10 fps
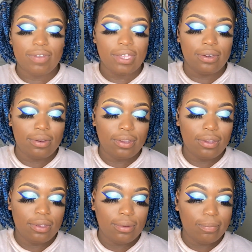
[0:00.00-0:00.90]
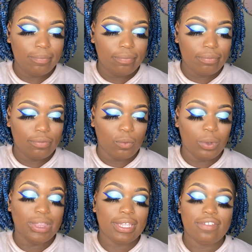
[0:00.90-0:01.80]
it
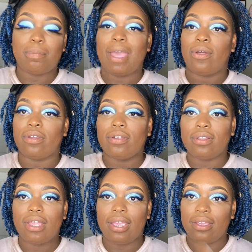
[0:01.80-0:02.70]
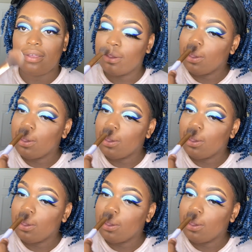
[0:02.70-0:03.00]
with this powder. Like,